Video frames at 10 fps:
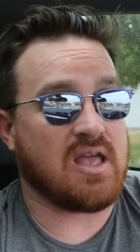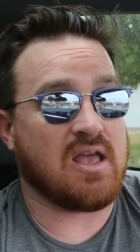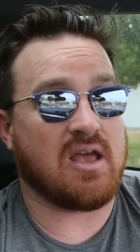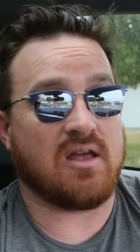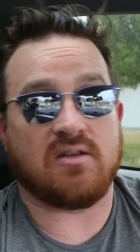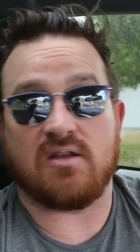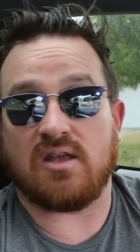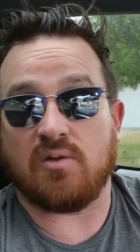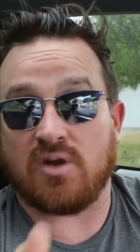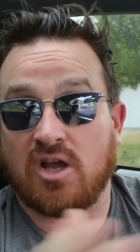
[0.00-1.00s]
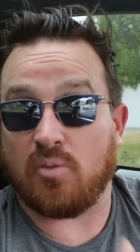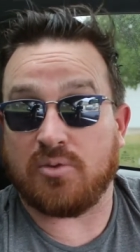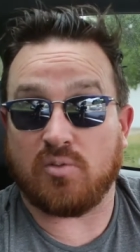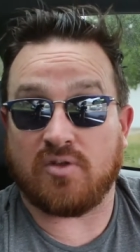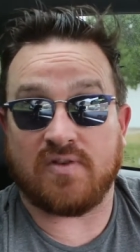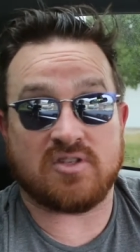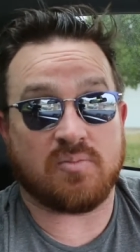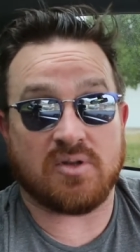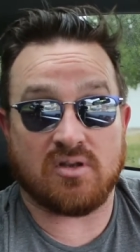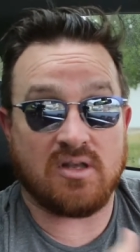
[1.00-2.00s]
and it would help you with the
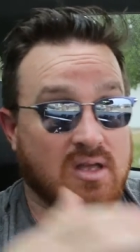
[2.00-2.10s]
visibility,